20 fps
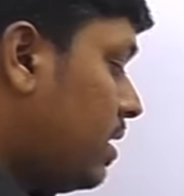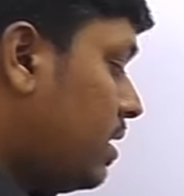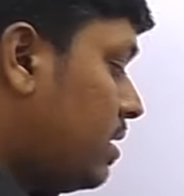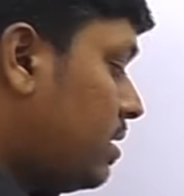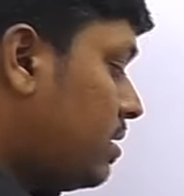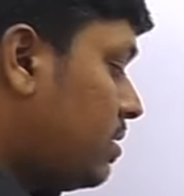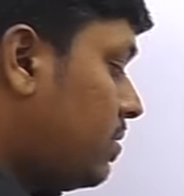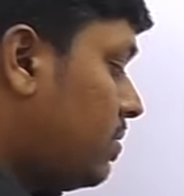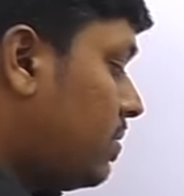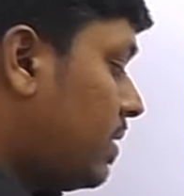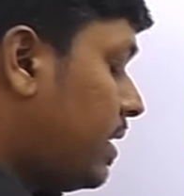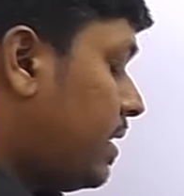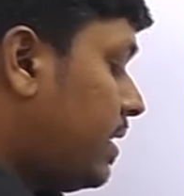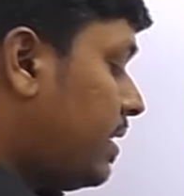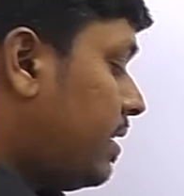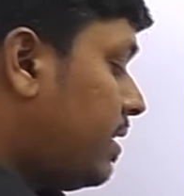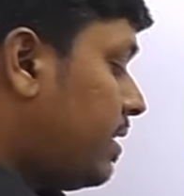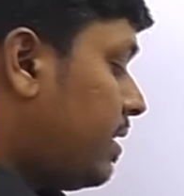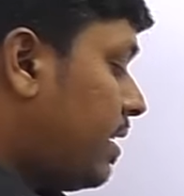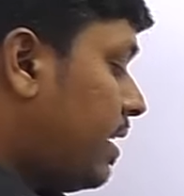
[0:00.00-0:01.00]
So I
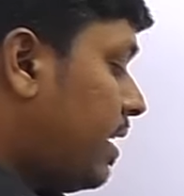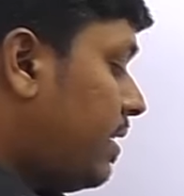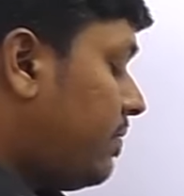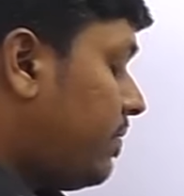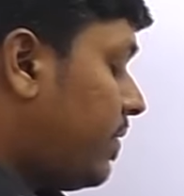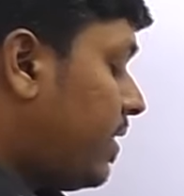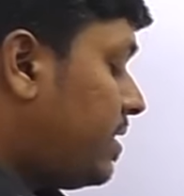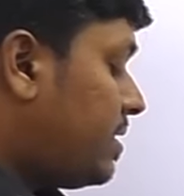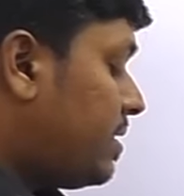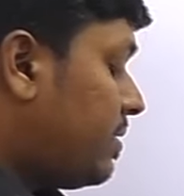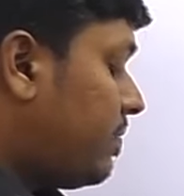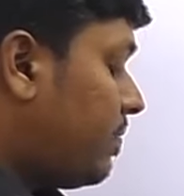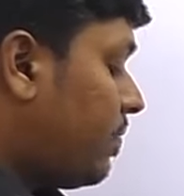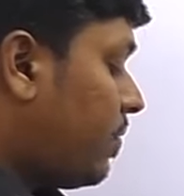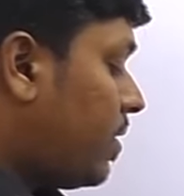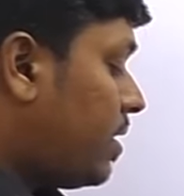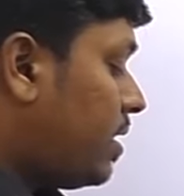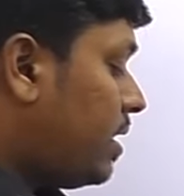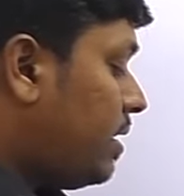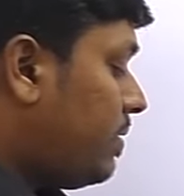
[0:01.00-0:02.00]
think 8 5 is a
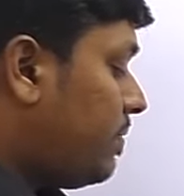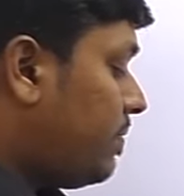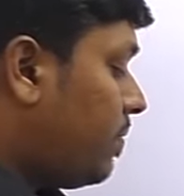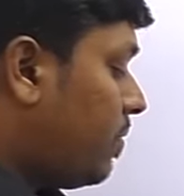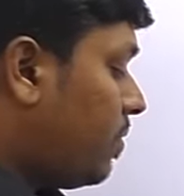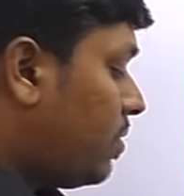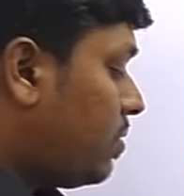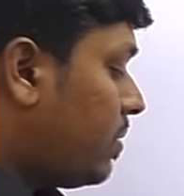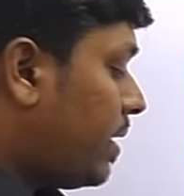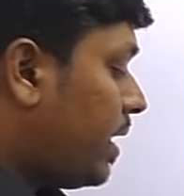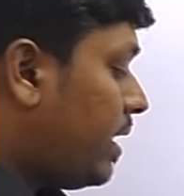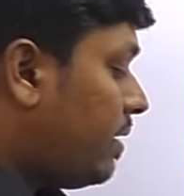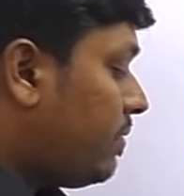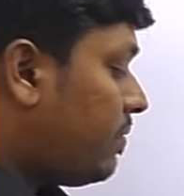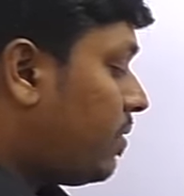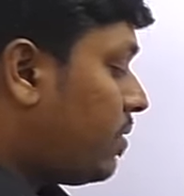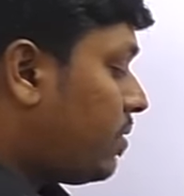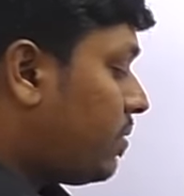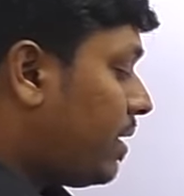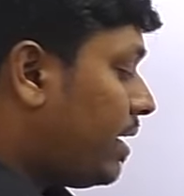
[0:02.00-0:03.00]
44,
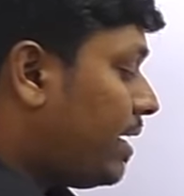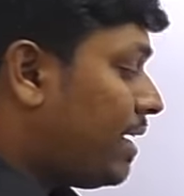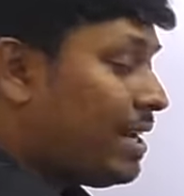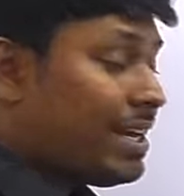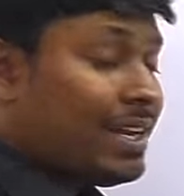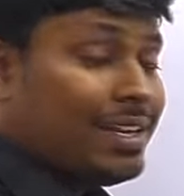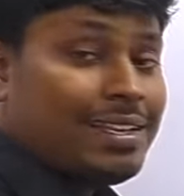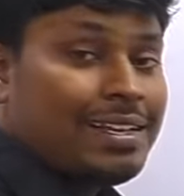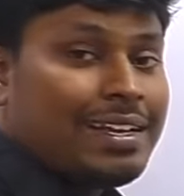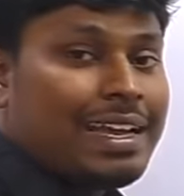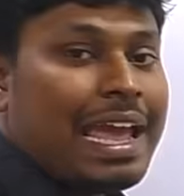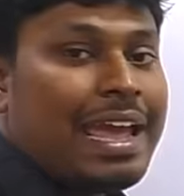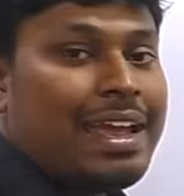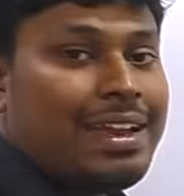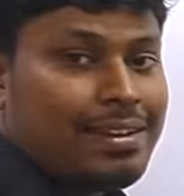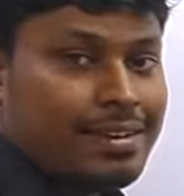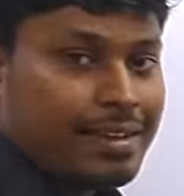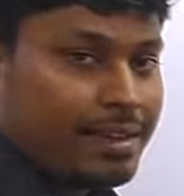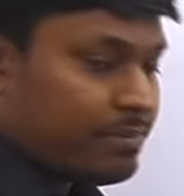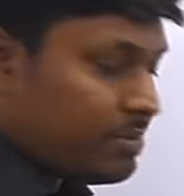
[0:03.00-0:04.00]
24, 28, I think
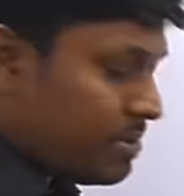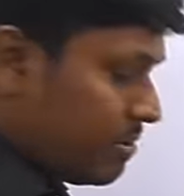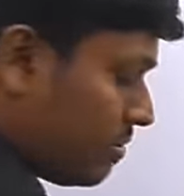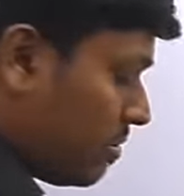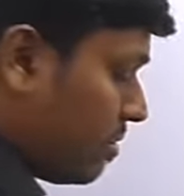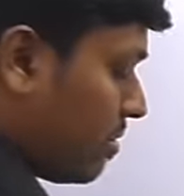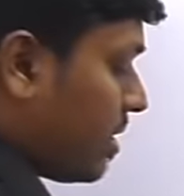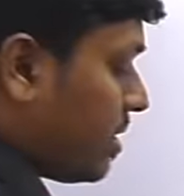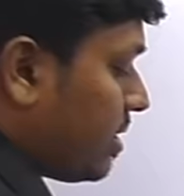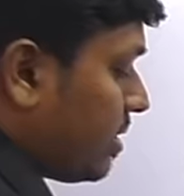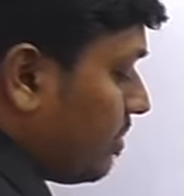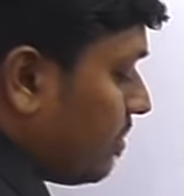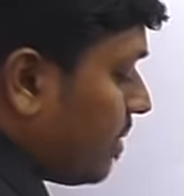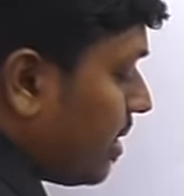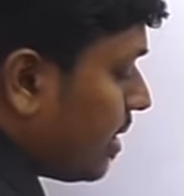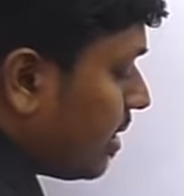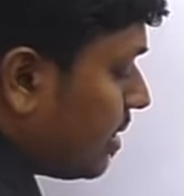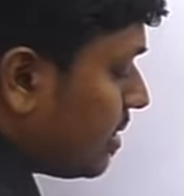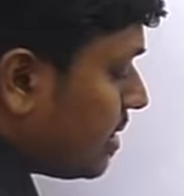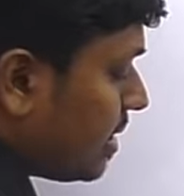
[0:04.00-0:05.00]
8 times. So question
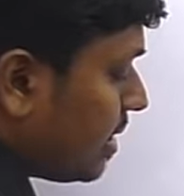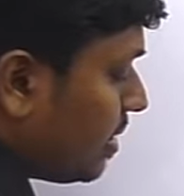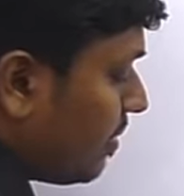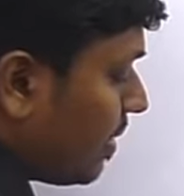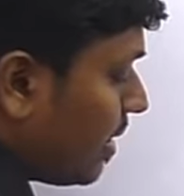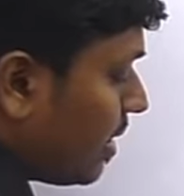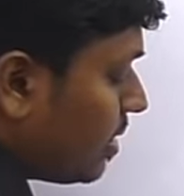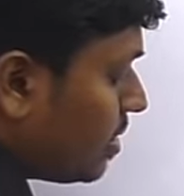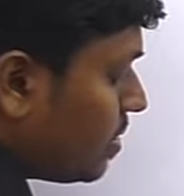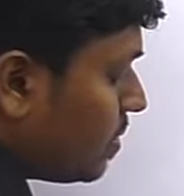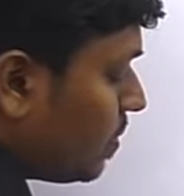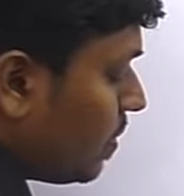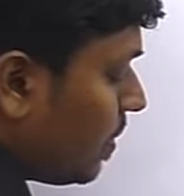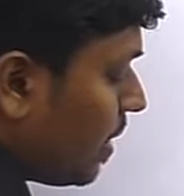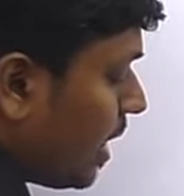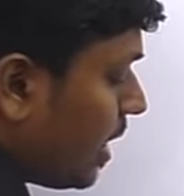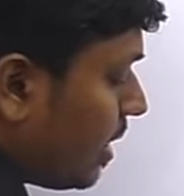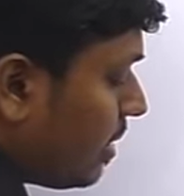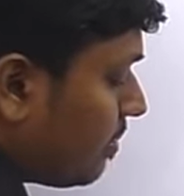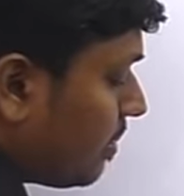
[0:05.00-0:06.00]
mark is equal to
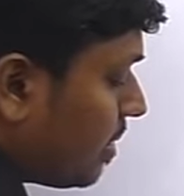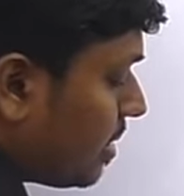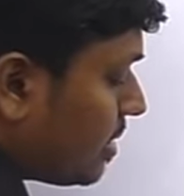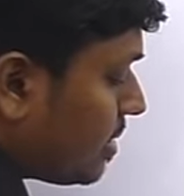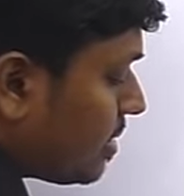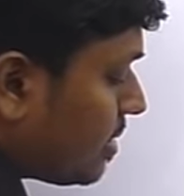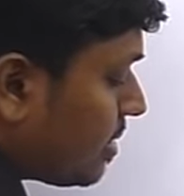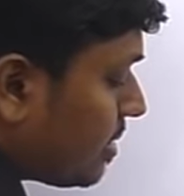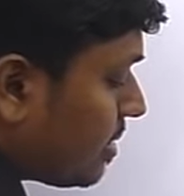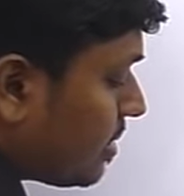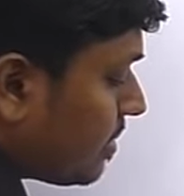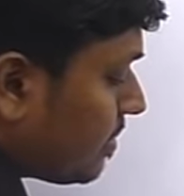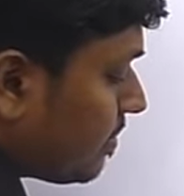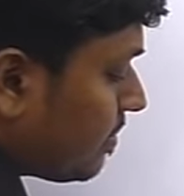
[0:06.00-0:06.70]
8 months.